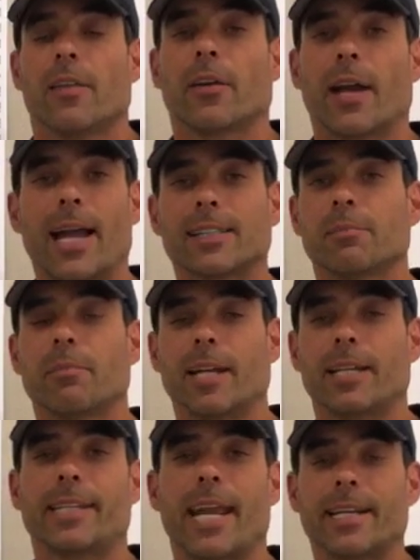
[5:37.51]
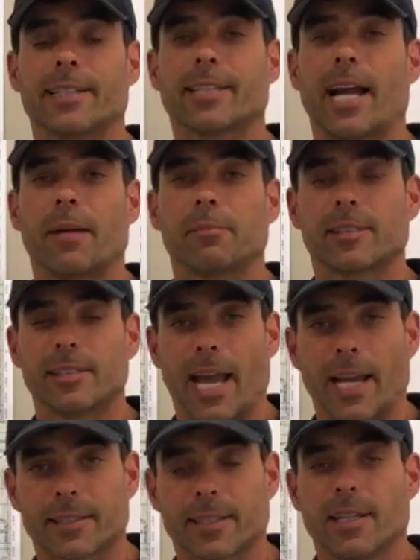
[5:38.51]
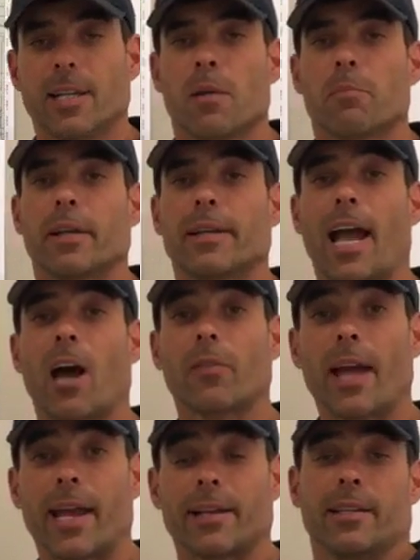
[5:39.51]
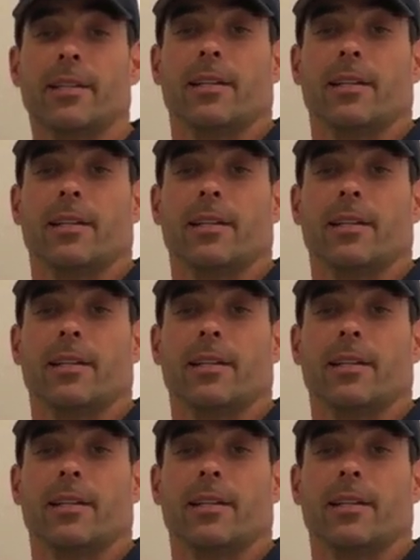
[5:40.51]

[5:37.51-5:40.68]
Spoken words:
There hasn't been a date and time set, but now that